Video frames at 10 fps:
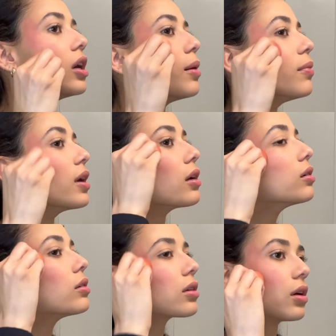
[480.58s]
and I'm like,
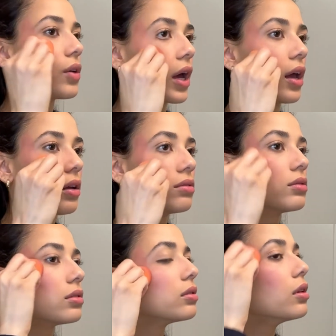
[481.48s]
okay,
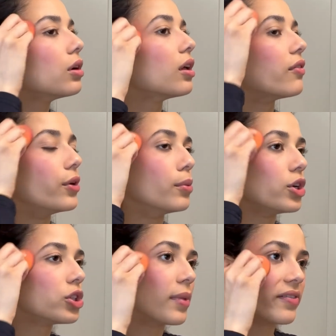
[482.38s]
literally have no
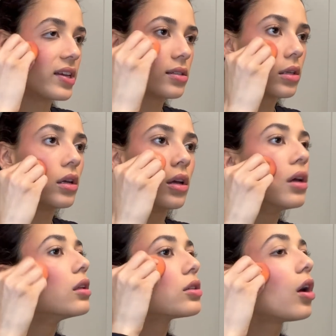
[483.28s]
blush on my face.
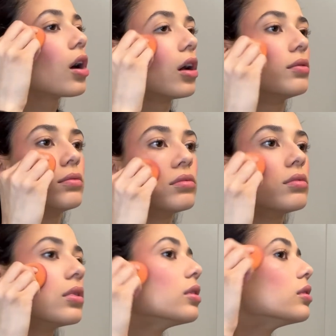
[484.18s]
It's all gone.
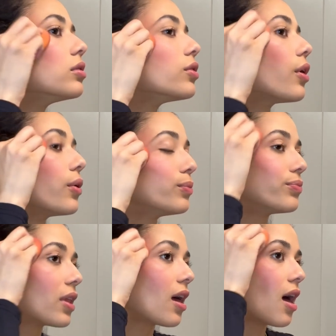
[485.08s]
So
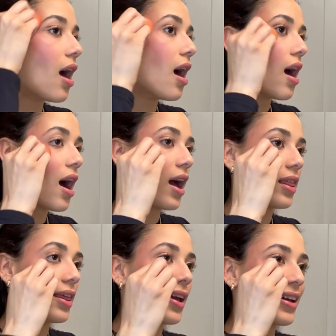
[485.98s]
I
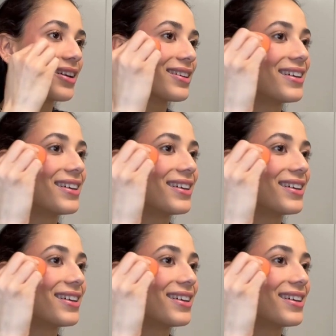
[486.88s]
think